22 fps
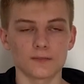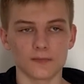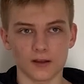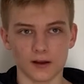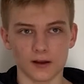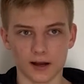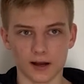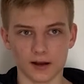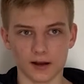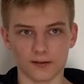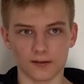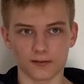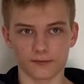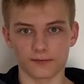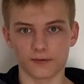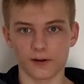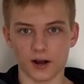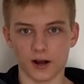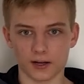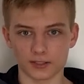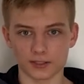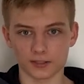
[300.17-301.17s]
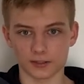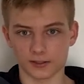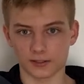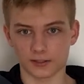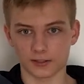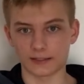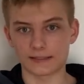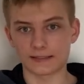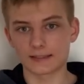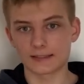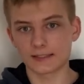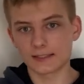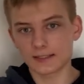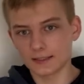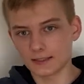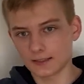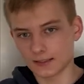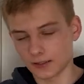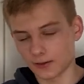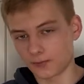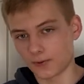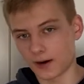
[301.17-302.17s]

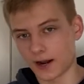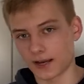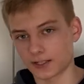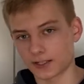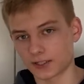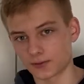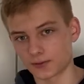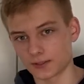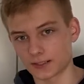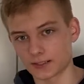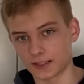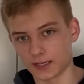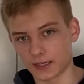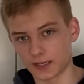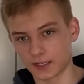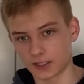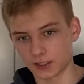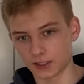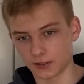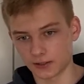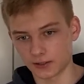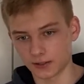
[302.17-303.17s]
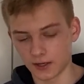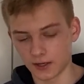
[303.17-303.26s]
voxel-assisted rasterization.